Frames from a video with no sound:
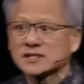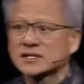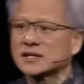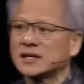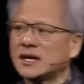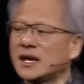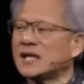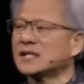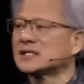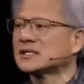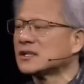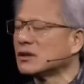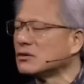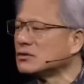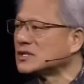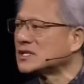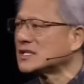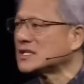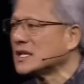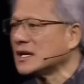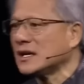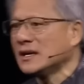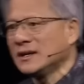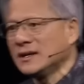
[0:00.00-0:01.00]
It's an
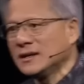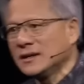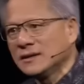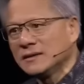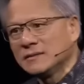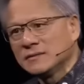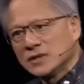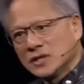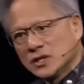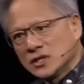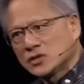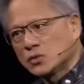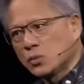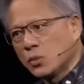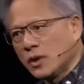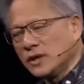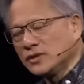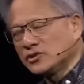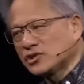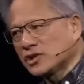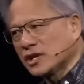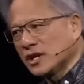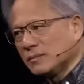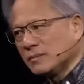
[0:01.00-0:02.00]
SoC. It's
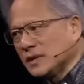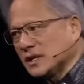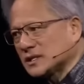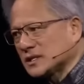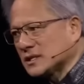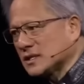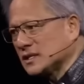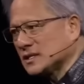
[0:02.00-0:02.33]
one chip.